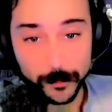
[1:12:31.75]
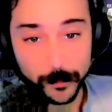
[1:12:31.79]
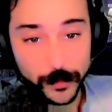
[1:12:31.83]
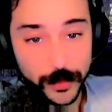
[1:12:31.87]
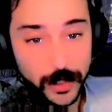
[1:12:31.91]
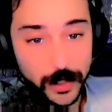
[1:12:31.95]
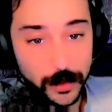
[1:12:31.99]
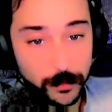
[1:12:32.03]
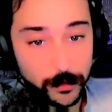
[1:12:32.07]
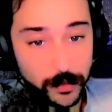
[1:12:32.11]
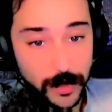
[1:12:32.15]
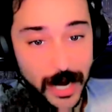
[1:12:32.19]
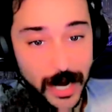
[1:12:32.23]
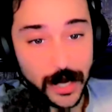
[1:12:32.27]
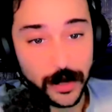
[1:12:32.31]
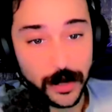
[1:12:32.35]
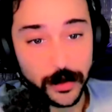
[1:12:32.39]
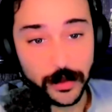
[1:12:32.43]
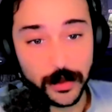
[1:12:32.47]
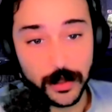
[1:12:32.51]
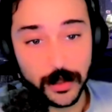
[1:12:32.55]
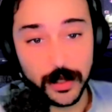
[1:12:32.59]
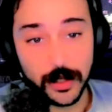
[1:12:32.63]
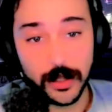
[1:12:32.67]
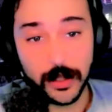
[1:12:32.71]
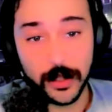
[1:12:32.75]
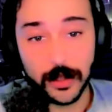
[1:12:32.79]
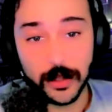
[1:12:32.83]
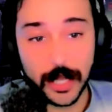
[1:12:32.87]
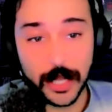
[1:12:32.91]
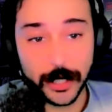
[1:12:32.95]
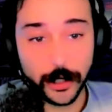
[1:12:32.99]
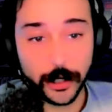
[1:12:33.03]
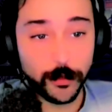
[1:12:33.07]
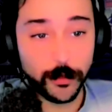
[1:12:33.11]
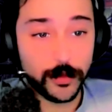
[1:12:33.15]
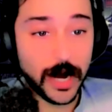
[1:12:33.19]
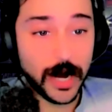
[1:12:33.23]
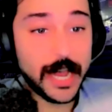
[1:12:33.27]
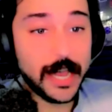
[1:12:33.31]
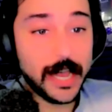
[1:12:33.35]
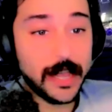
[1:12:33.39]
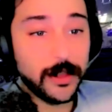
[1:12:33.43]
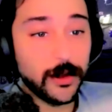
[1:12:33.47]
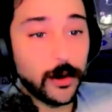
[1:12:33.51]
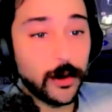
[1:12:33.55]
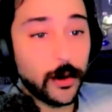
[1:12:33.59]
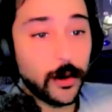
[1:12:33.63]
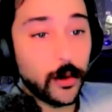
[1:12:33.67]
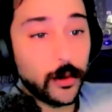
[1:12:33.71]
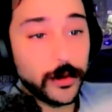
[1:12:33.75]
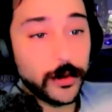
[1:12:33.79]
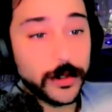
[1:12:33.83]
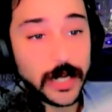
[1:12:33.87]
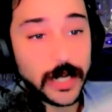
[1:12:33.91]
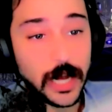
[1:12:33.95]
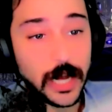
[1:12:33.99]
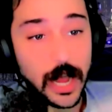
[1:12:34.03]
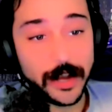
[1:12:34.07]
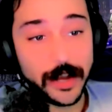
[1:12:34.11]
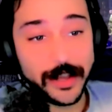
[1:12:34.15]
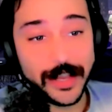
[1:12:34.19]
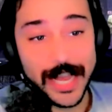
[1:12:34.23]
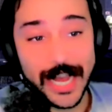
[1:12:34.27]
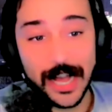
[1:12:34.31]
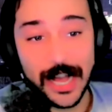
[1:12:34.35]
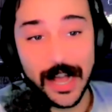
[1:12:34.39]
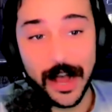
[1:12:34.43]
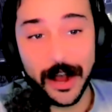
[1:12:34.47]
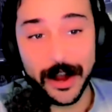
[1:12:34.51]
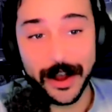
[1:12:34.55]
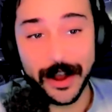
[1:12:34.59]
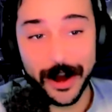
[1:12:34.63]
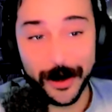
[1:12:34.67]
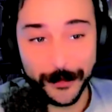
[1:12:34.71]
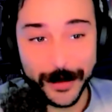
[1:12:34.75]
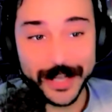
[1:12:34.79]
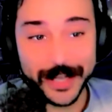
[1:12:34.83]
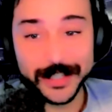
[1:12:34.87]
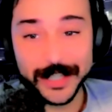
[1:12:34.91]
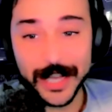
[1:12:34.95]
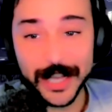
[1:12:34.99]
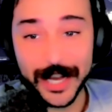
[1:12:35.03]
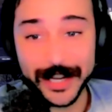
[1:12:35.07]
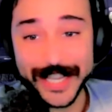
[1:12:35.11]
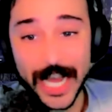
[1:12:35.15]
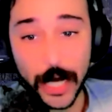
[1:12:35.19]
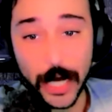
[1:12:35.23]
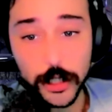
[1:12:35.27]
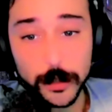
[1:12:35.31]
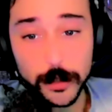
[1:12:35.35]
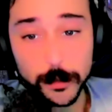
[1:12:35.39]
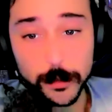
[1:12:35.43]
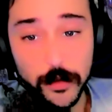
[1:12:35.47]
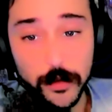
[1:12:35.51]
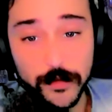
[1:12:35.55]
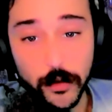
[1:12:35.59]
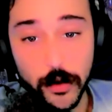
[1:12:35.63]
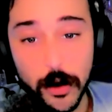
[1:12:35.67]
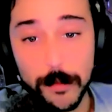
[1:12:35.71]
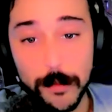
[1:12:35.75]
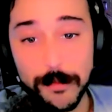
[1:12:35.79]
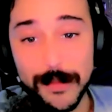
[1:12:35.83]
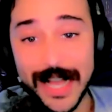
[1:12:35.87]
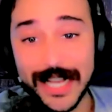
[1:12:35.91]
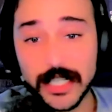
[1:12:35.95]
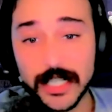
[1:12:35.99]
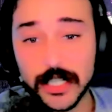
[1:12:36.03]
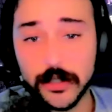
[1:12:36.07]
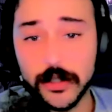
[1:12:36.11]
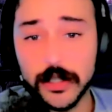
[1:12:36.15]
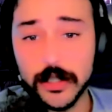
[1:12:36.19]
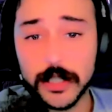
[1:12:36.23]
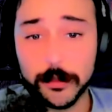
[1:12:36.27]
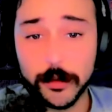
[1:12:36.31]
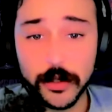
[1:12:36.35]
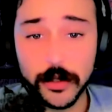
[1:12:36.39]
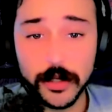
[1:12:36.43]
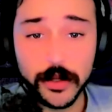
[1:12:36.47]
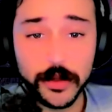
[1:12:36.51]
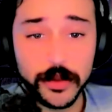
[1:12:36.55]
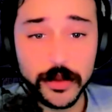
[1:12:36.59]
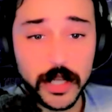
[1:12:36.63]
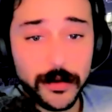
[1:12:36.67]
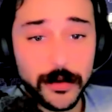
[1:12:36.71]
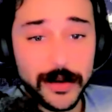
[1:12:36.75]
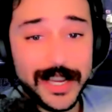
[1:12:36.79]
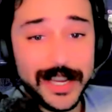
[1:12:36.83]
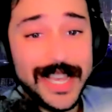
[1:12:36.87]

Brown, like O'Brien, holds Arendt accountable for a masculinist political theory